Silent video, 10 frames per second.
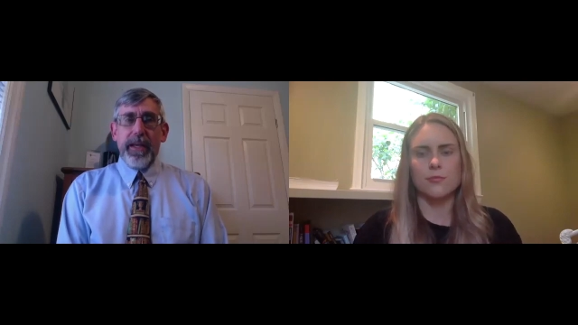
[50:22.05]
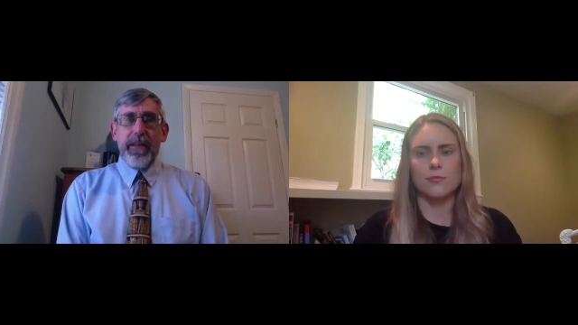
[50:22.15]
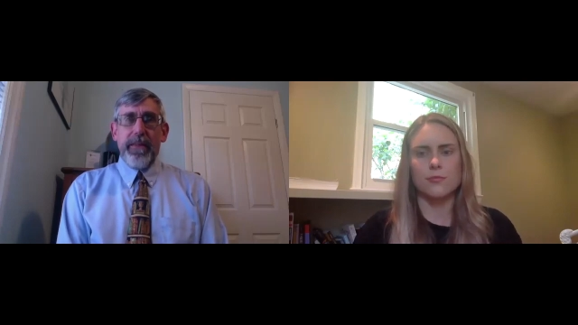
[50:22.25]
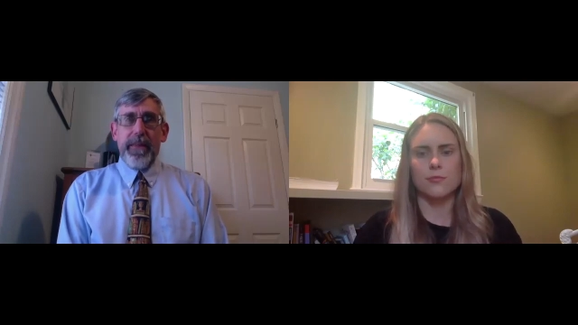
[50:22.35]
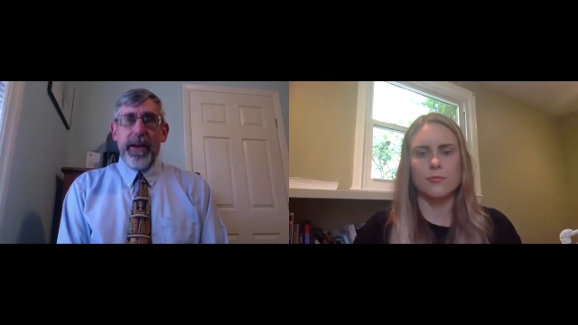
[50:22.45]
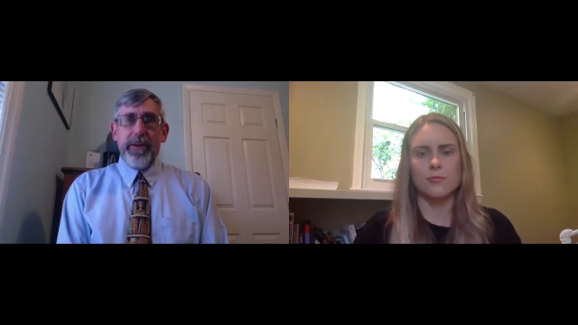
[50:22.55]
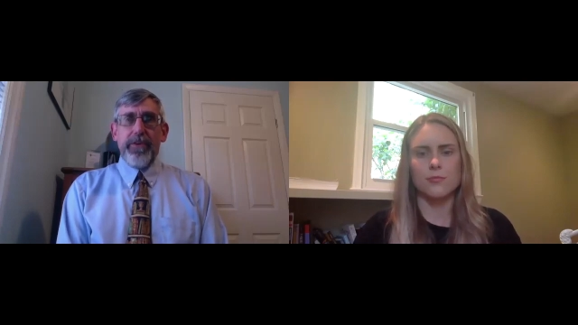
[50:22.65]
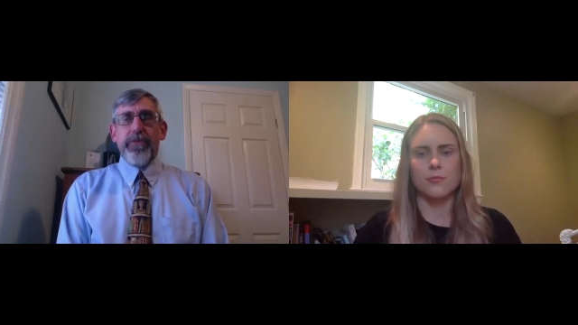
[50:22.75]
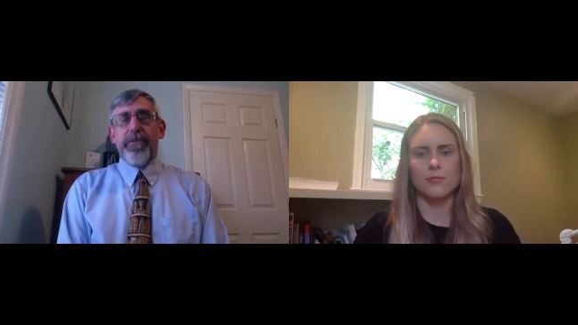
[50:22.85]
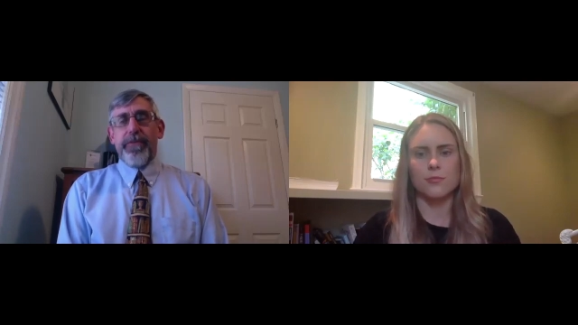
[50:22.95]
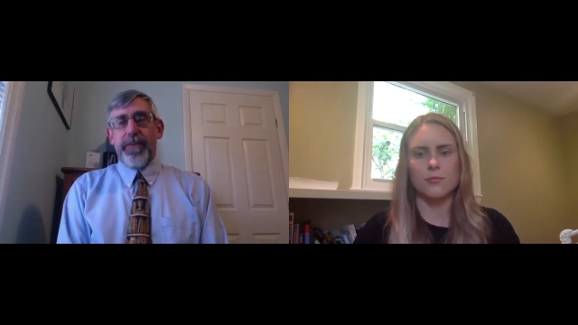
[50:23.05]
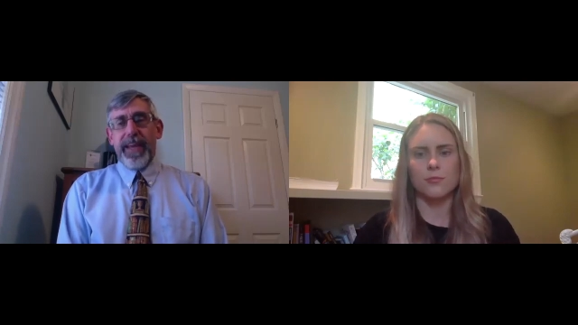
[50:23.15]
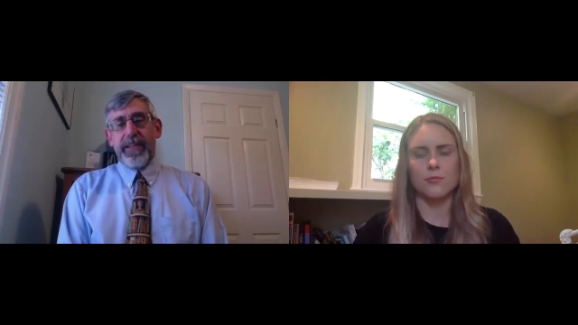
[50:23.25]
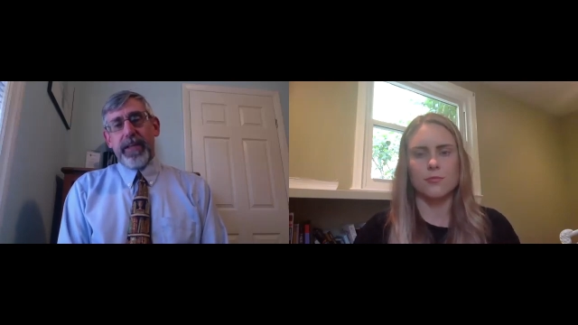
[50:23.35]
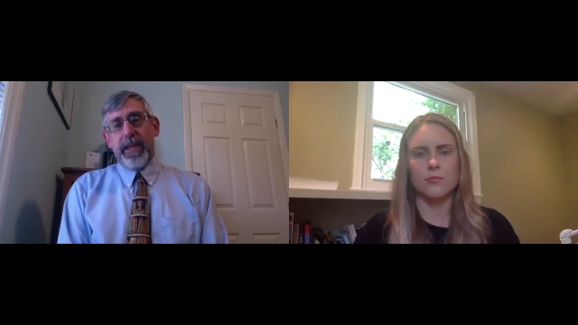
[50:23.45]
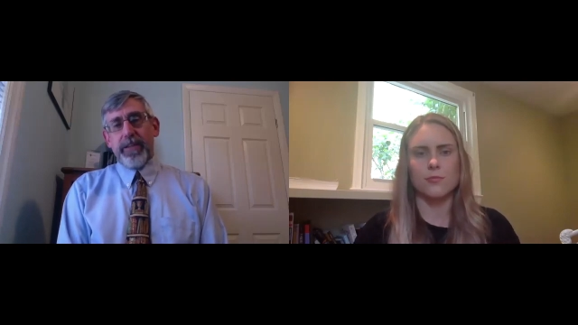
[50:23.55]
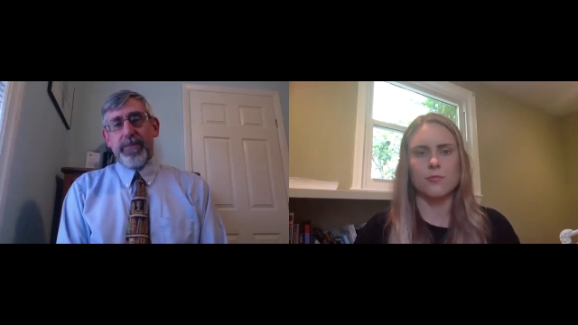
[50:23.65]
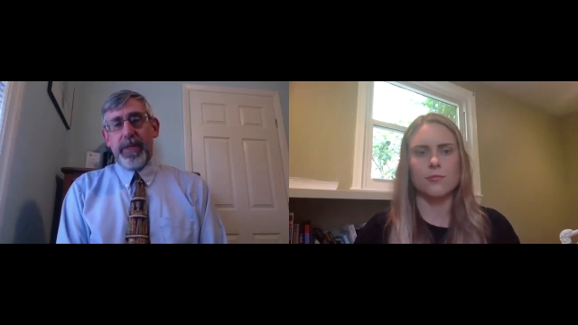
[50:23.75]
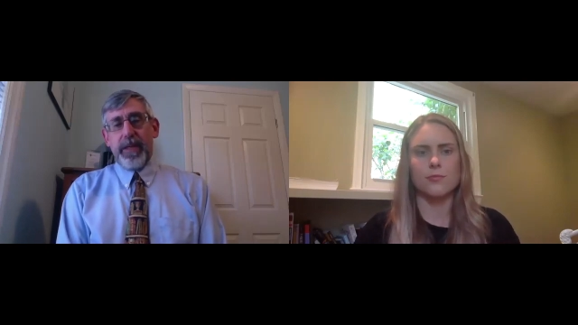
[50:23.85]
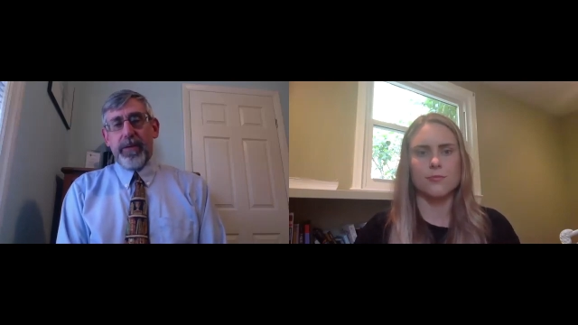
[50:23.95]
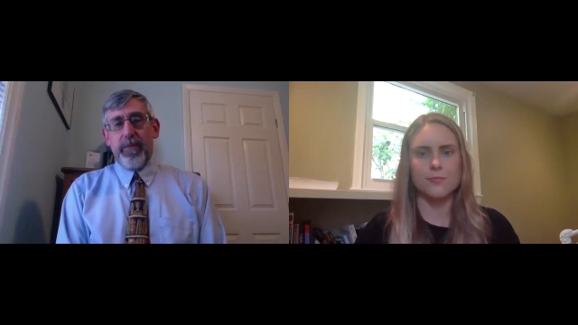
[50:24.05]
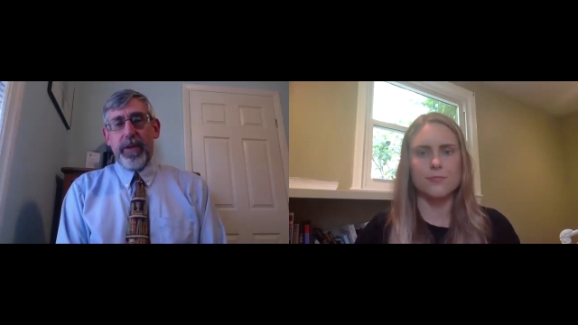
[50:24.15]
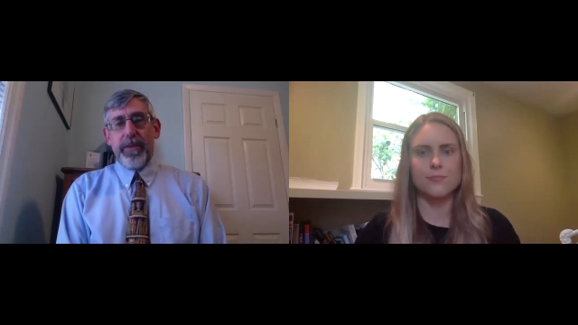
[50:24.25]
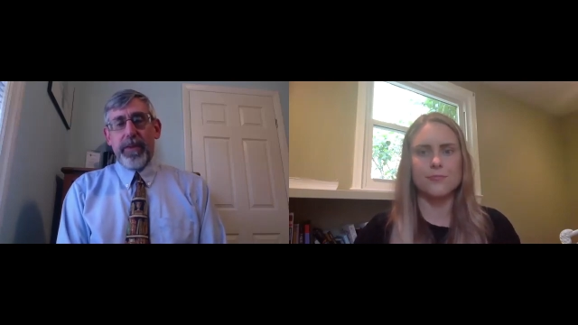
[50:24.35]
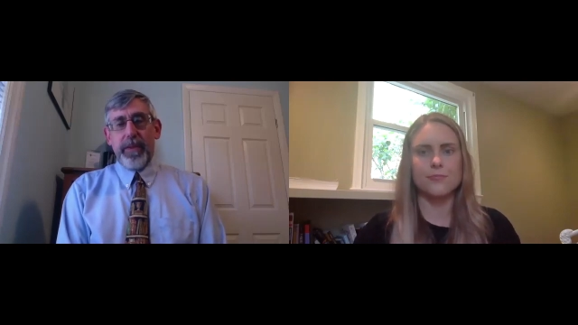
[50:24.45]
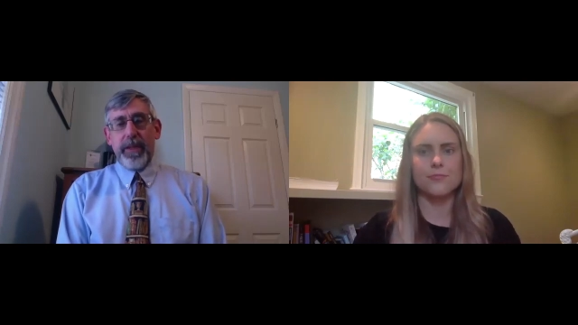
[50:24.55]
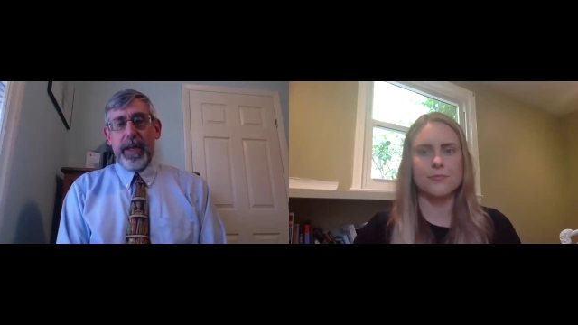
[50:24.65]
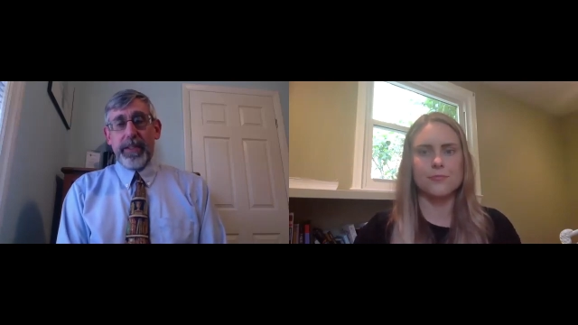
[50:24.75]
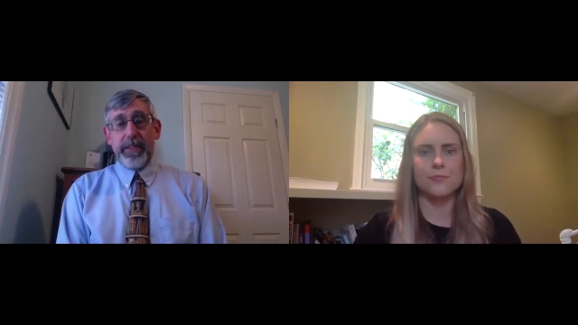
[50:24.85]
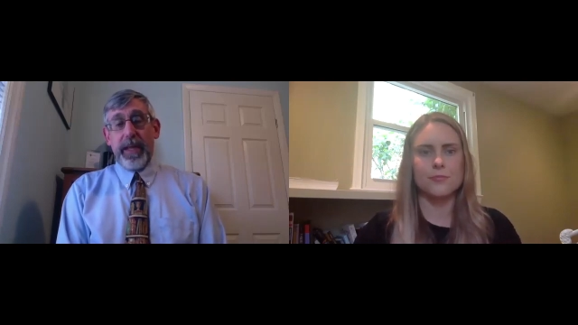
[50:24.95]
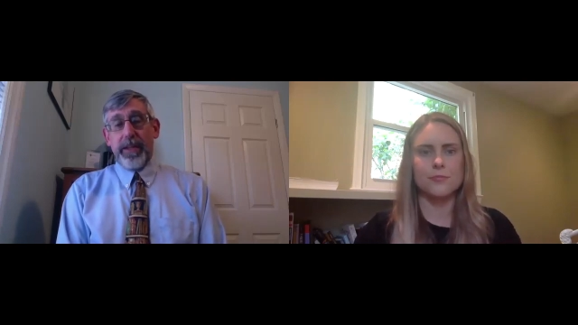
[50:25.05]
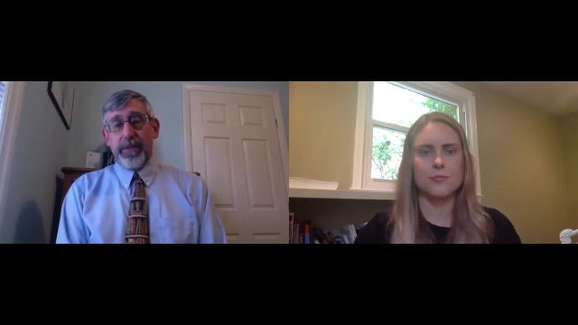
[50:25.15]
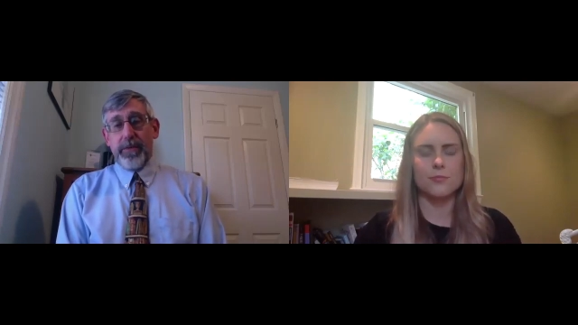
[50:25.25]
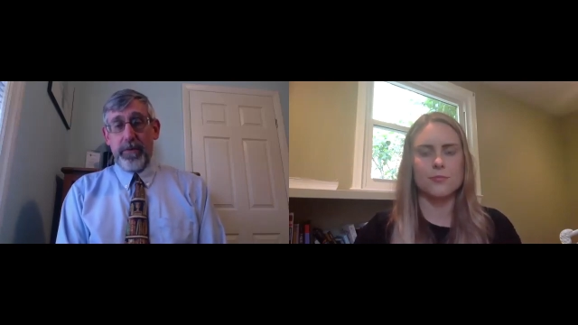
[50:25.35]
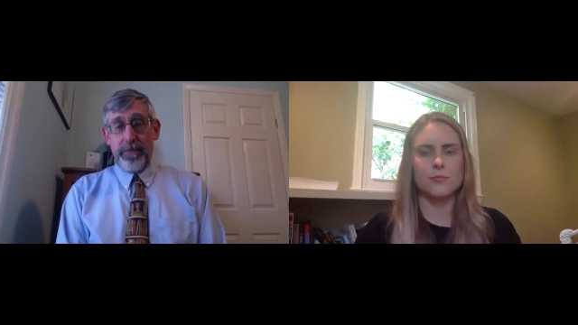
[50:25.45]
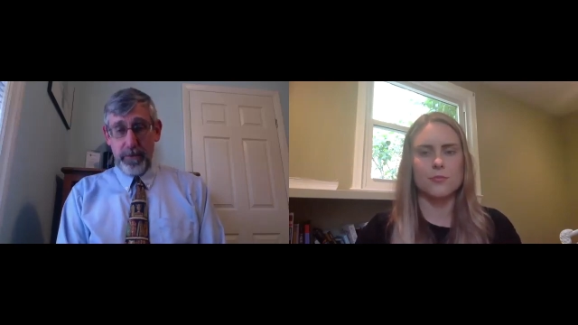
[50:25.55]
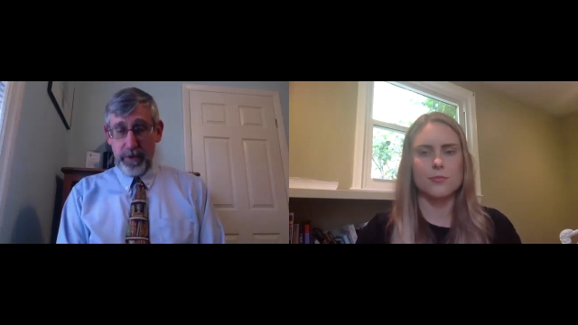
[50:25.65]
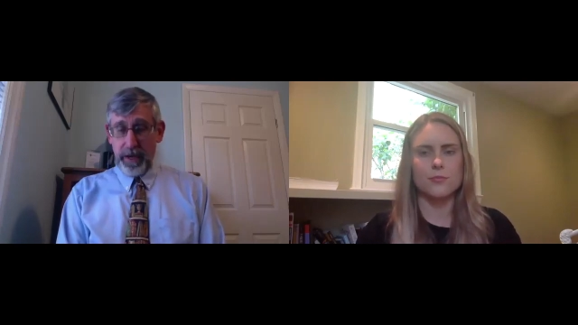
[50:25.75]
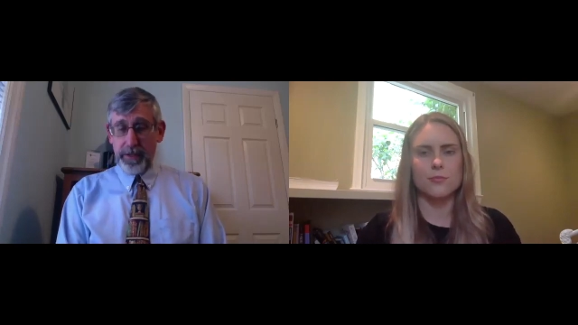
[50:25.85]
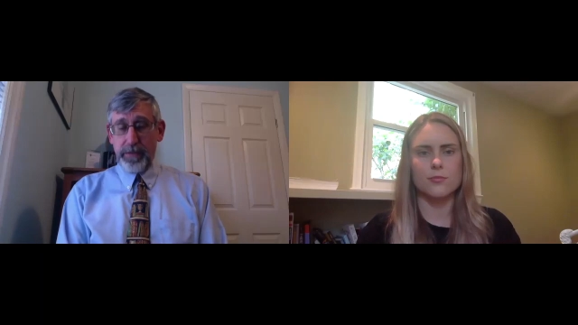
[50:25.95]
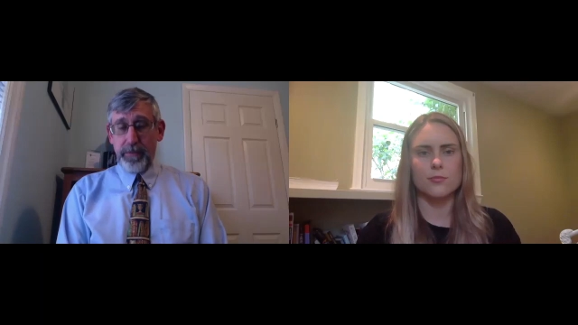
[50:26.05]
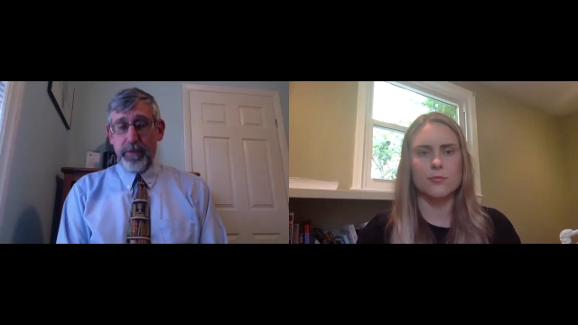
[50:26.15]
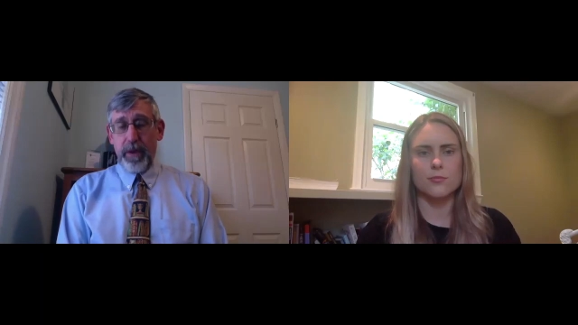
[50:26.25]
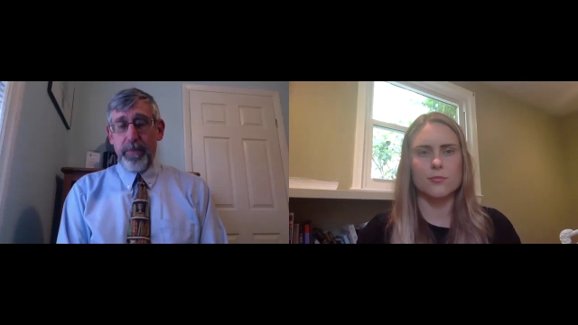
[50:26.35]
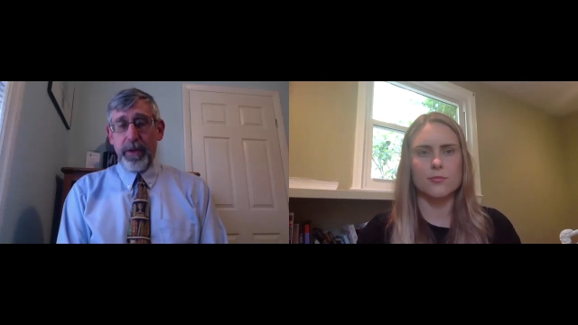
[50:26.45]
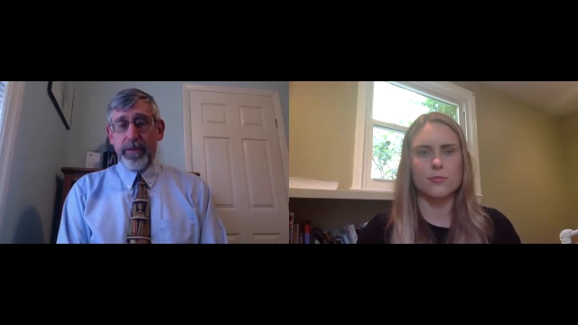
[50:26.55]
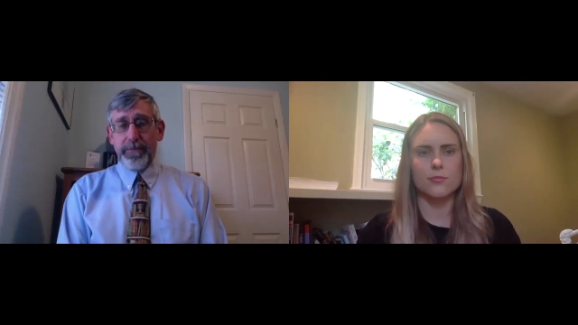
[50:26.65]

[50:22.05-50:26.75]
Speaker 1: their new fate as being with the United States, or in fewer cases with Great Britain.